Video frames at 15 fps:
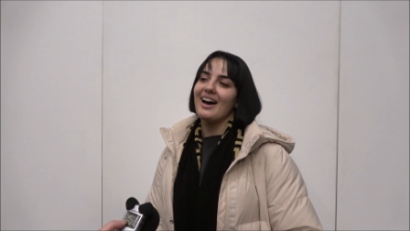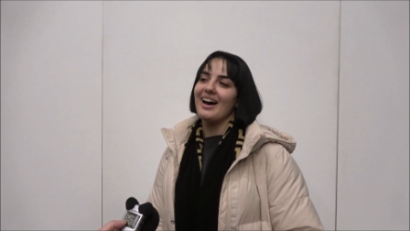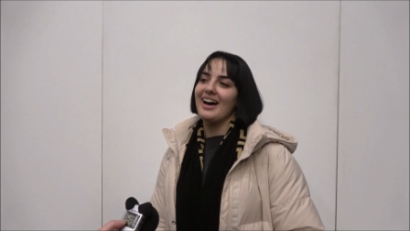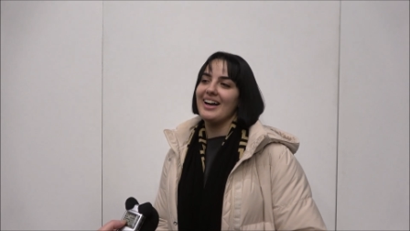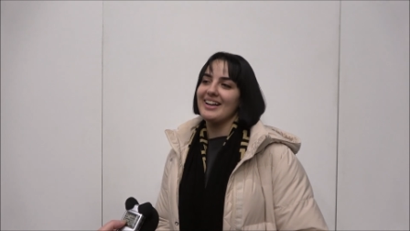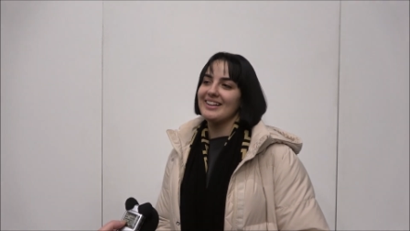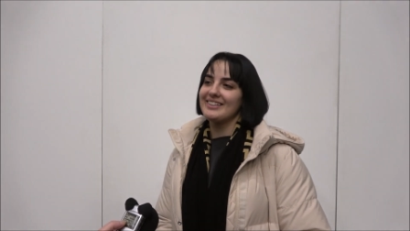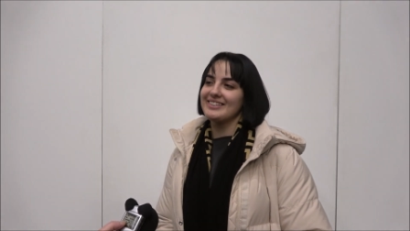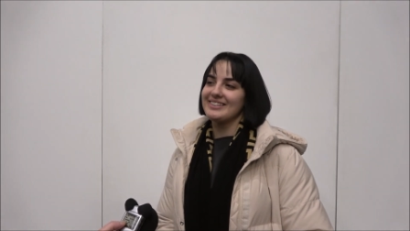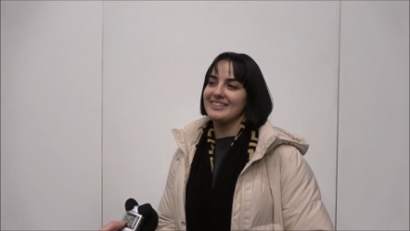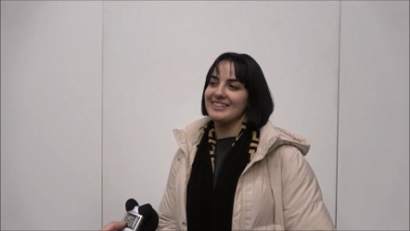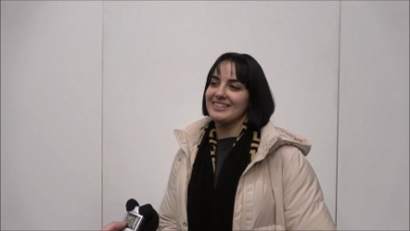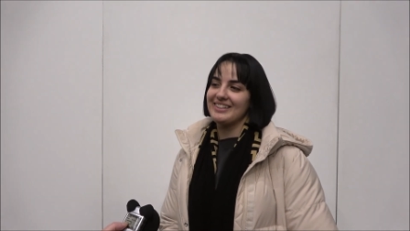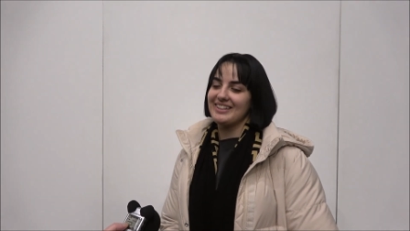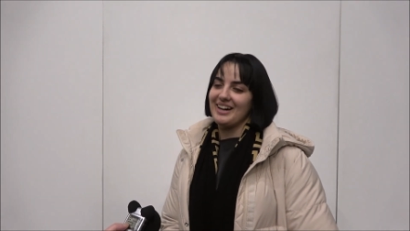And
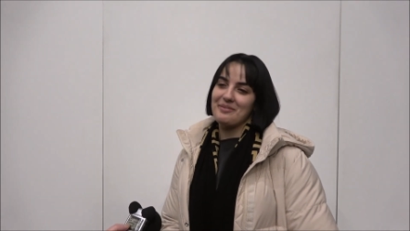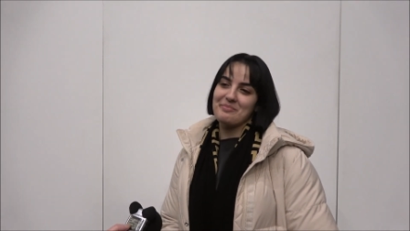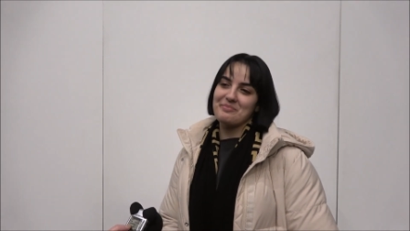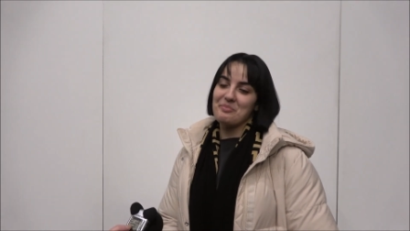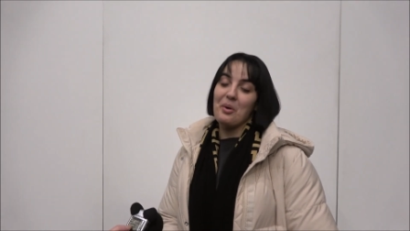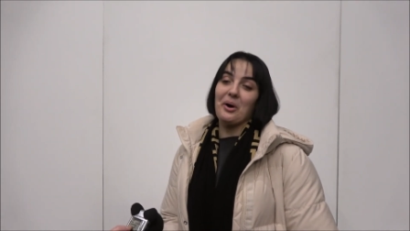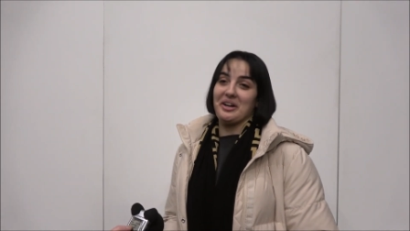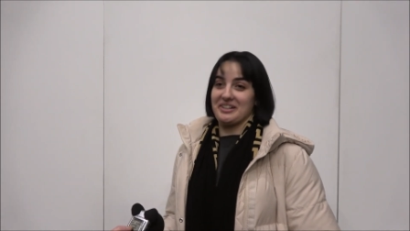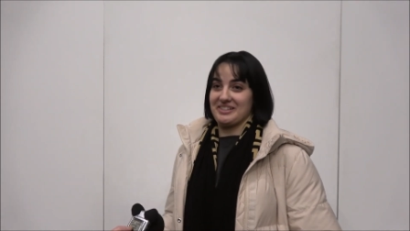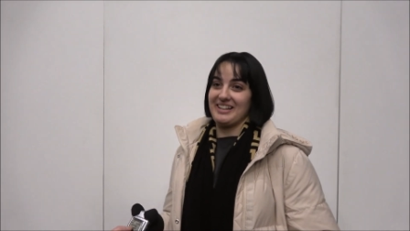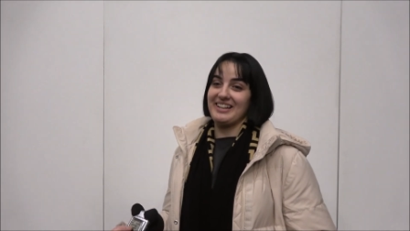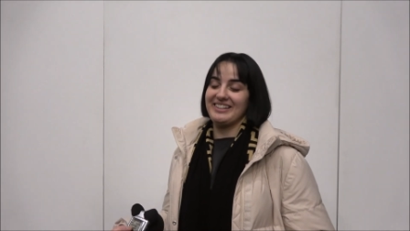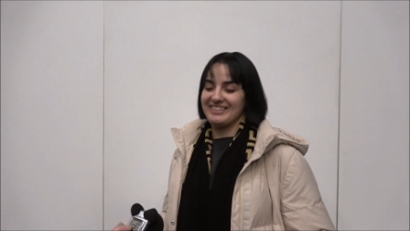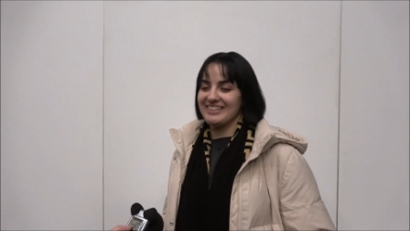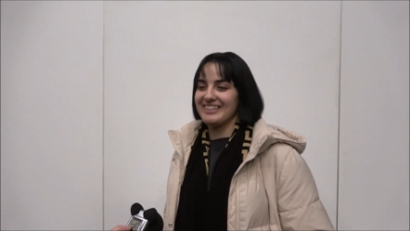uh, I'm more
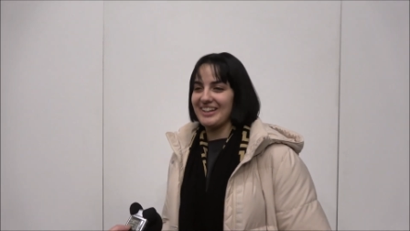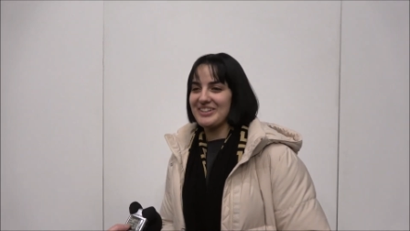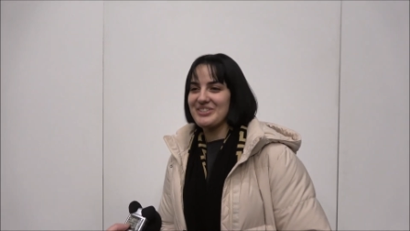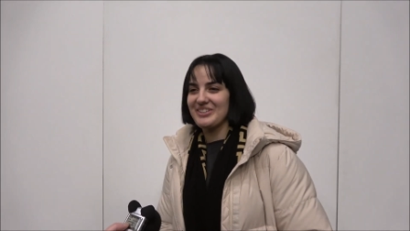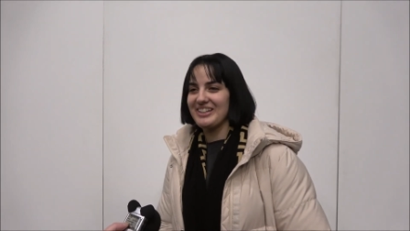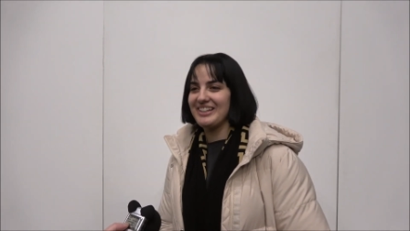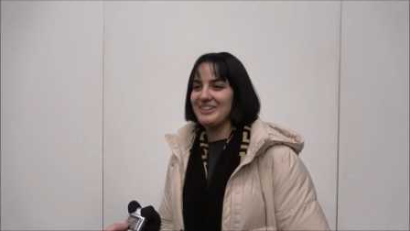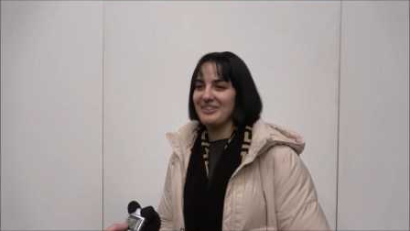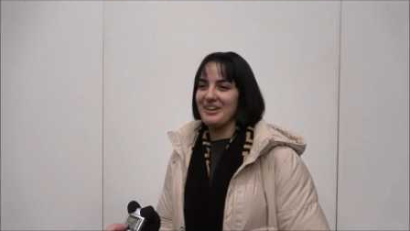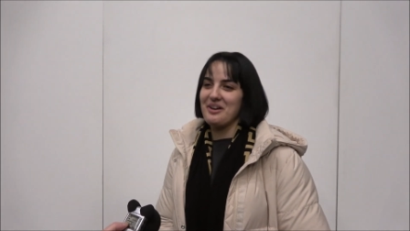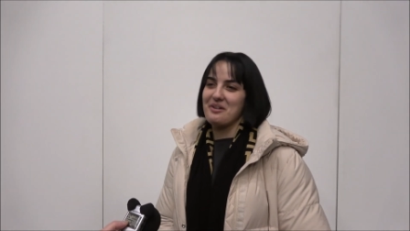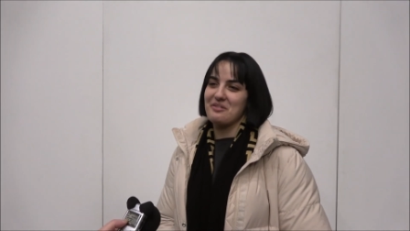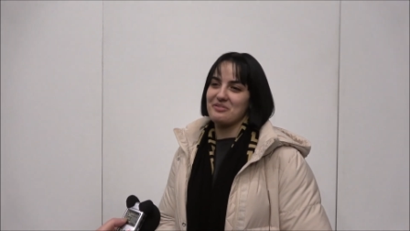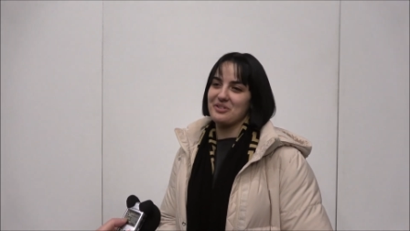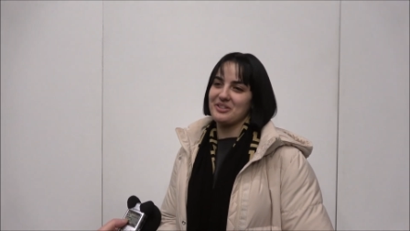excited actually
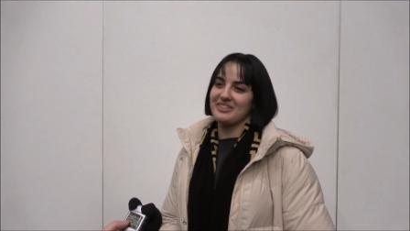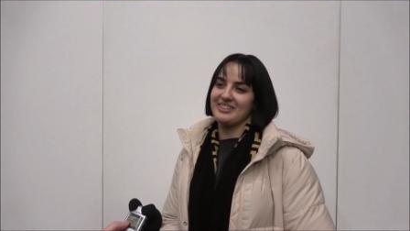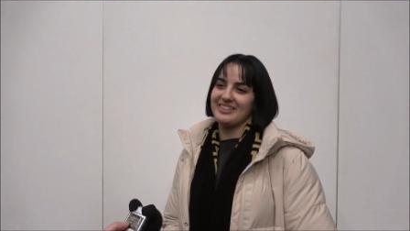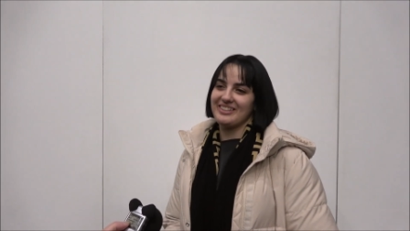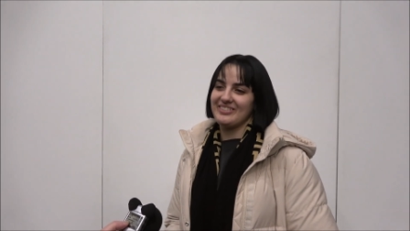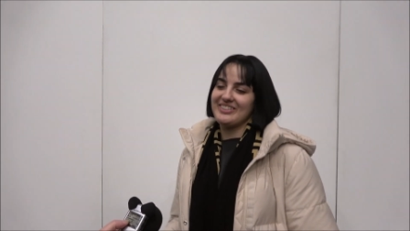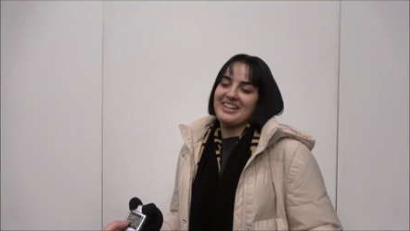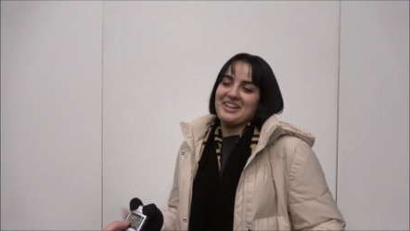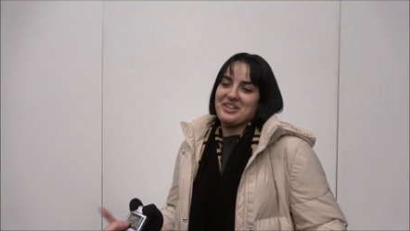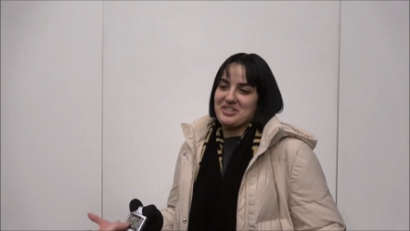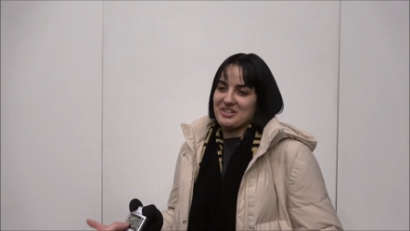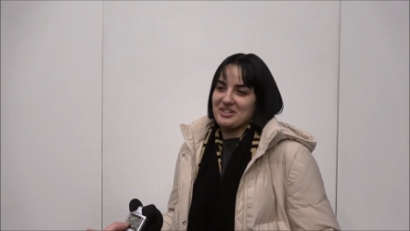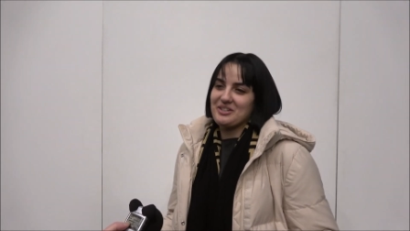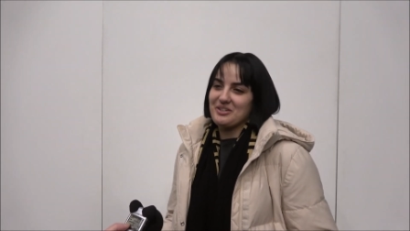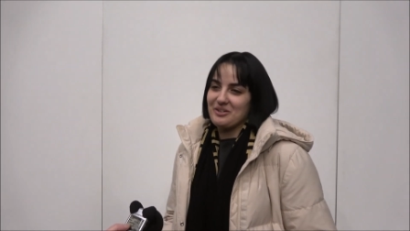uh, for the
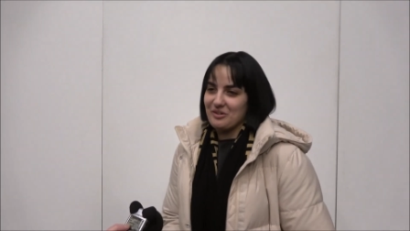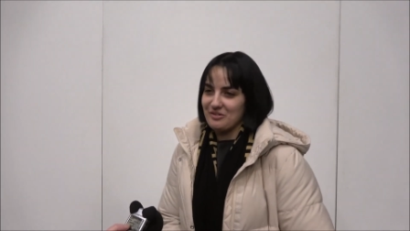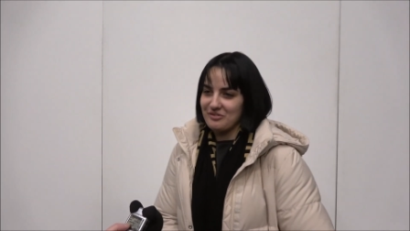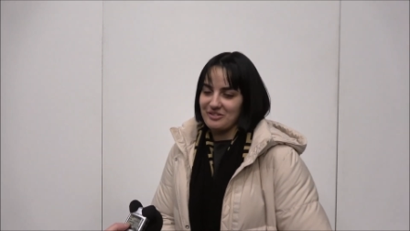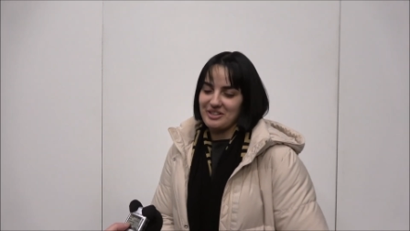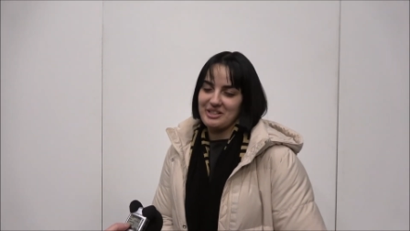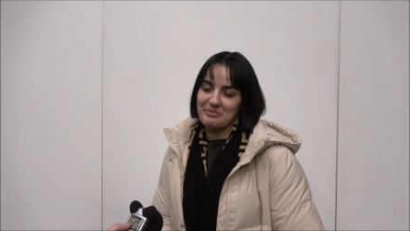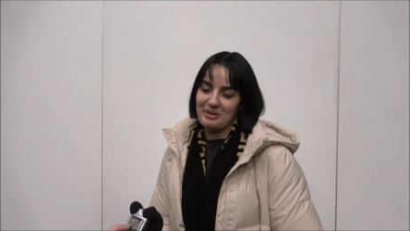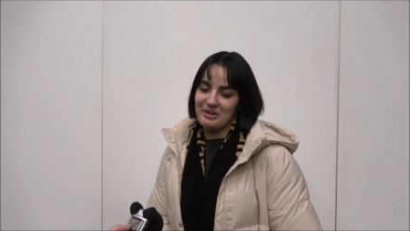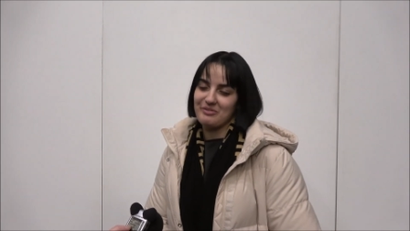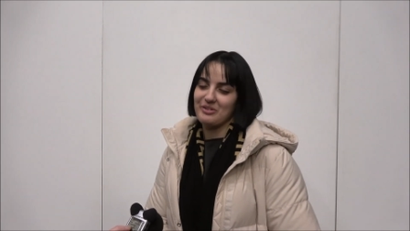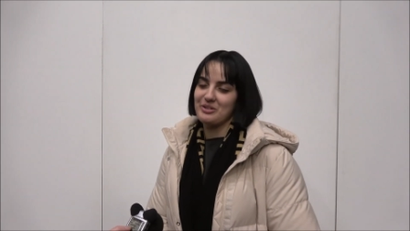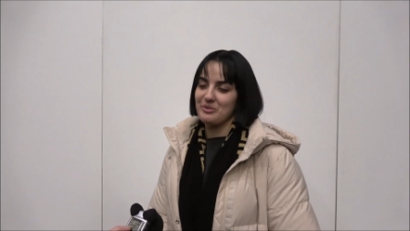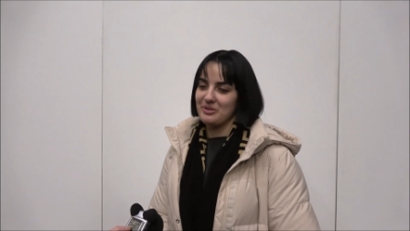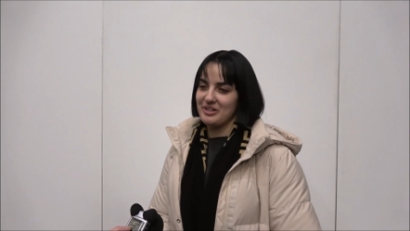reaction of uh, my
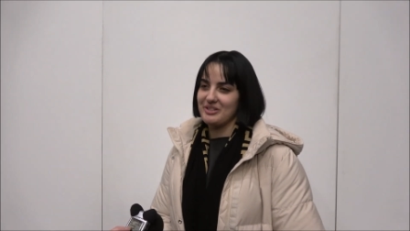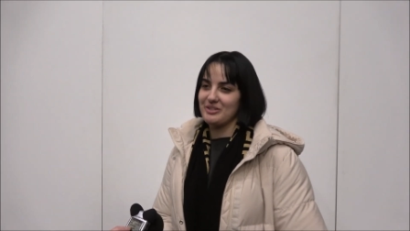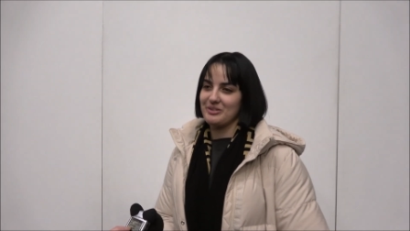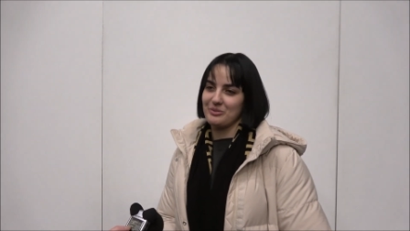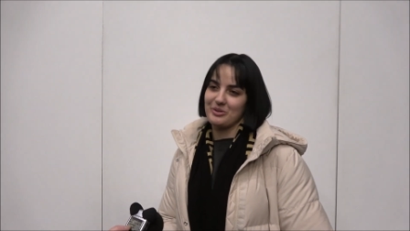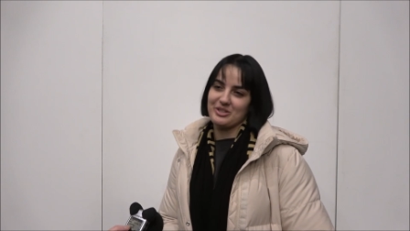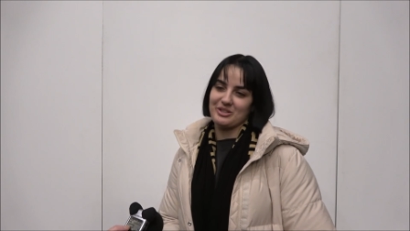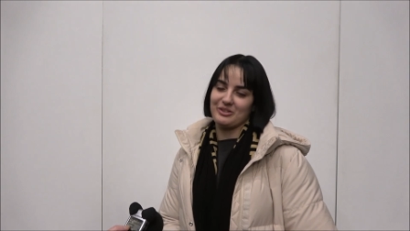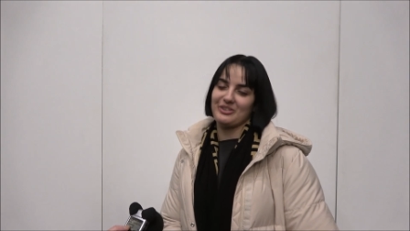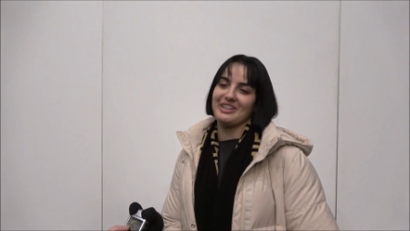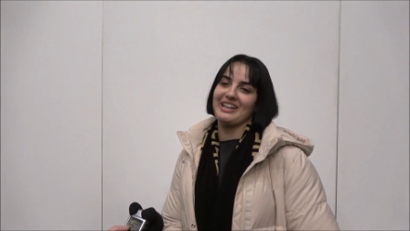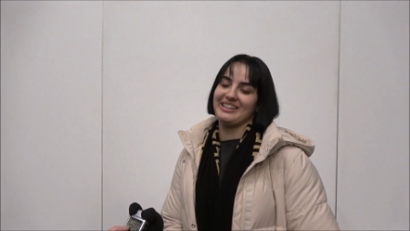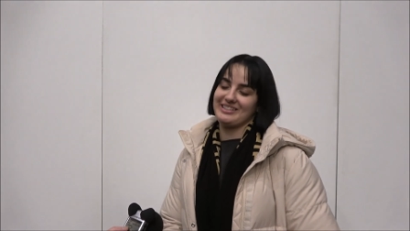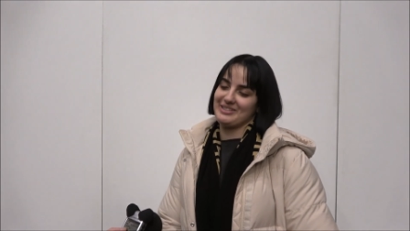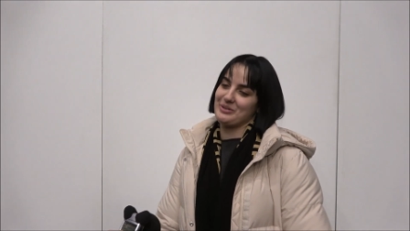followers to watch it
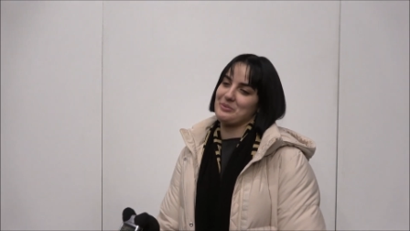tonight.